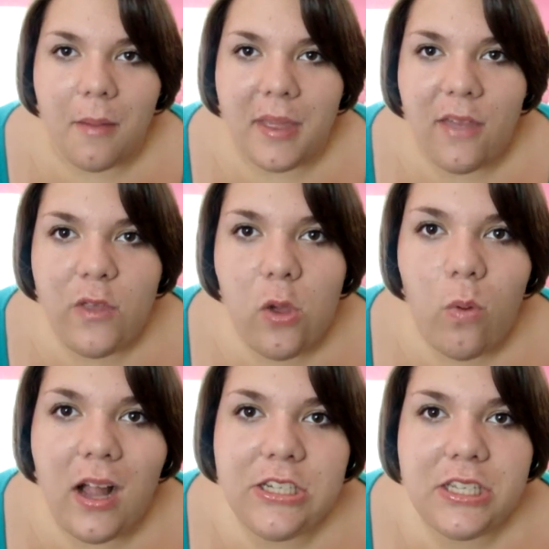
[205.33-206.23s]
If you
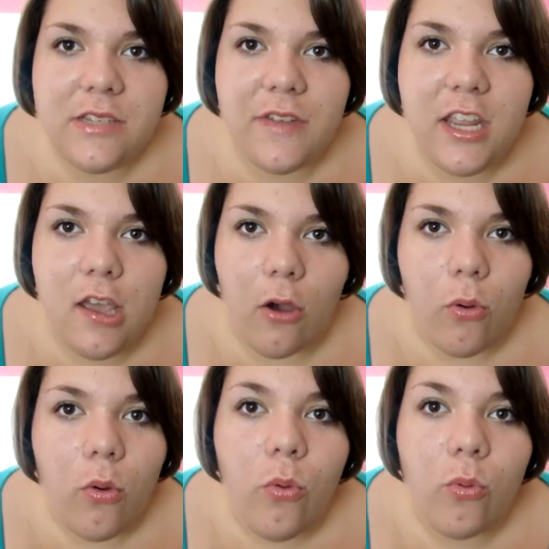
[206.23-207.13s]
watch this video,
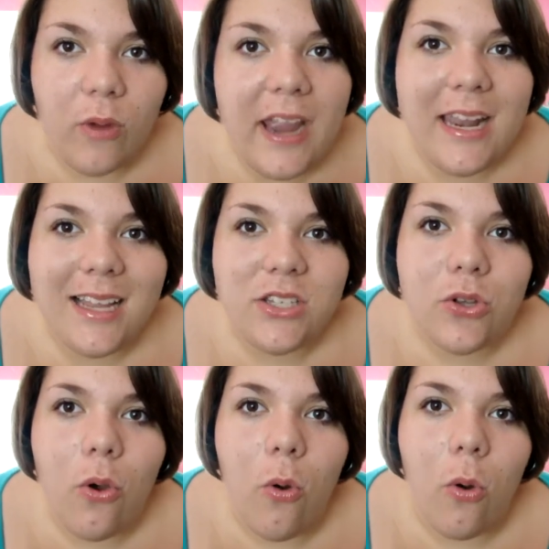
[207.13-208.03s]
rate it
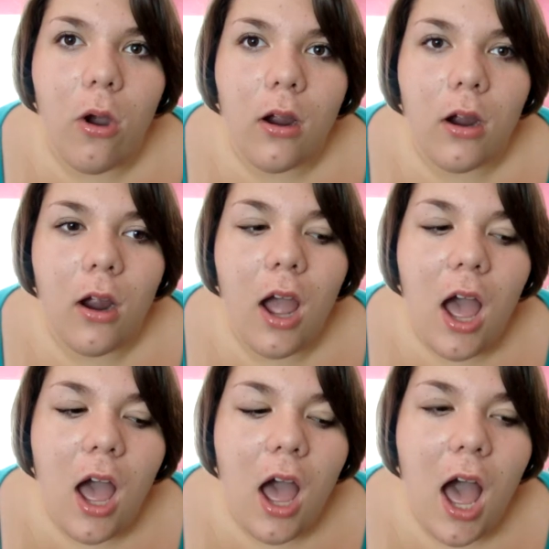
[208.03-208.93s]
or
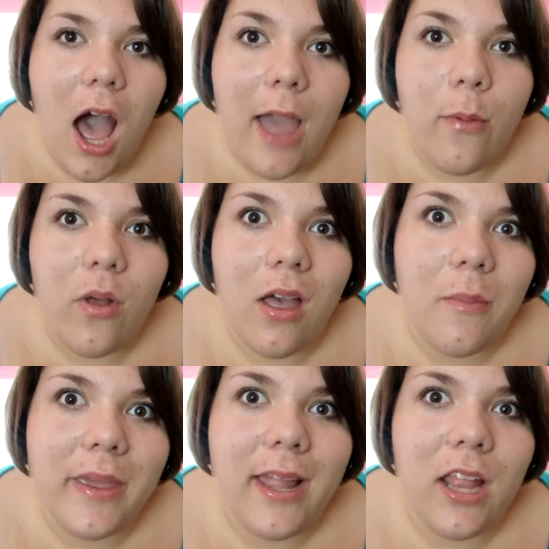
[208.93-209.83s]
I will
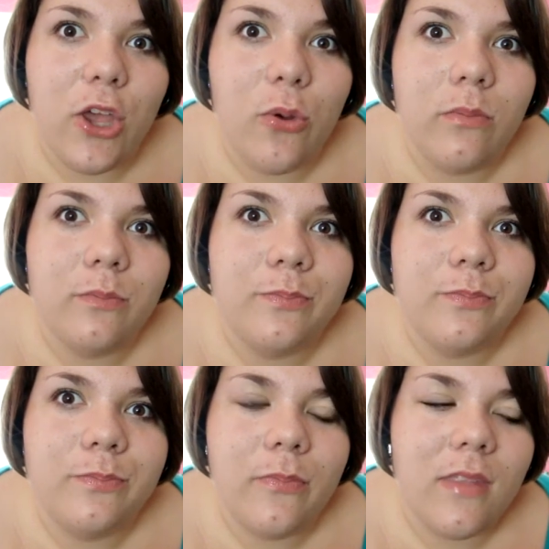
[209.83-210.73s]
come kill you.
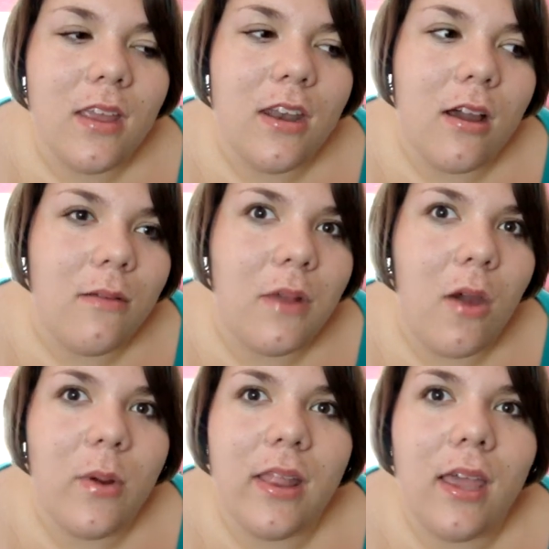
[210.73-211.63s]
No, I'm not
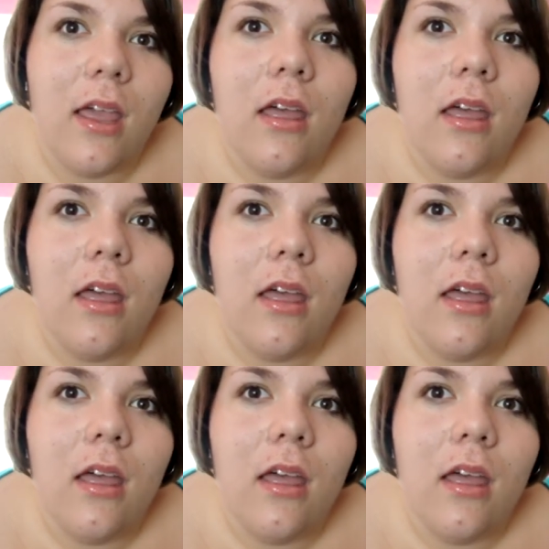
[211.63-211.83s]
really.